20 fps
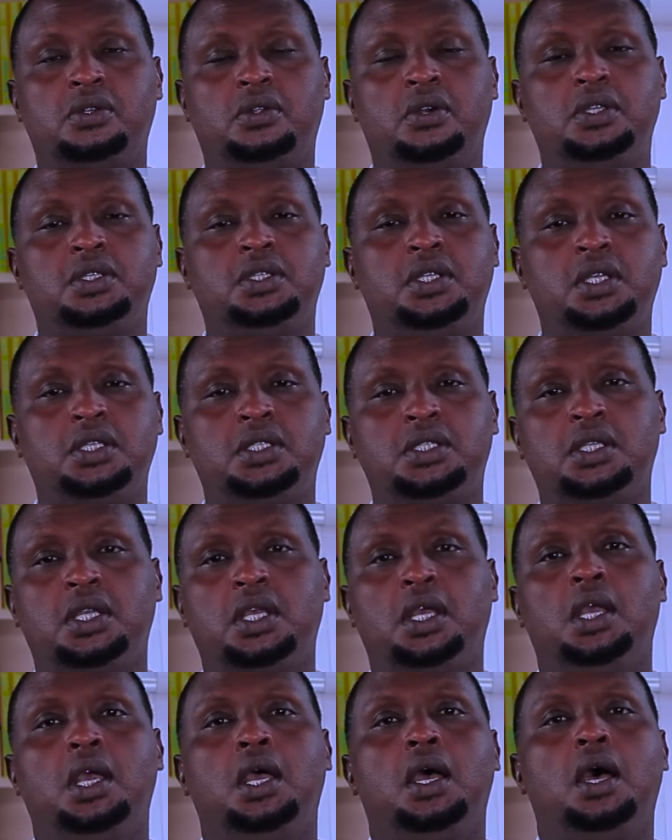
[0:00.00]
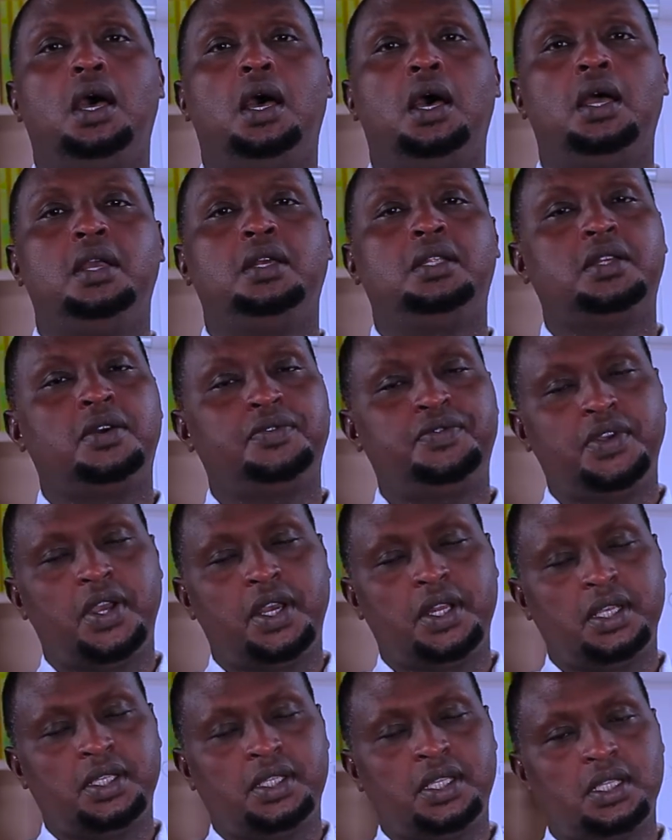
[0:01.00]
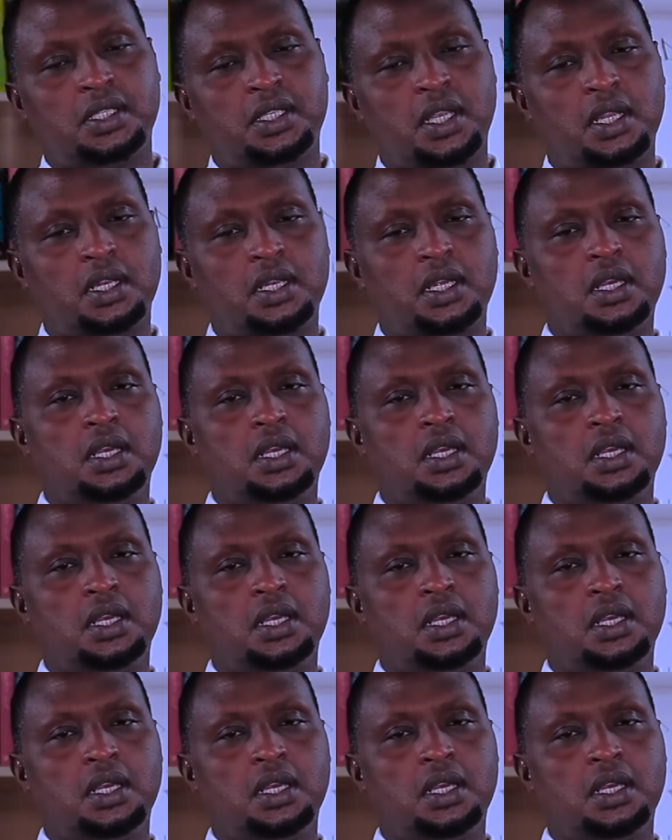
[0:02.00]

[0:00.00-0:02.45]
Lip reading: noises, interferences, and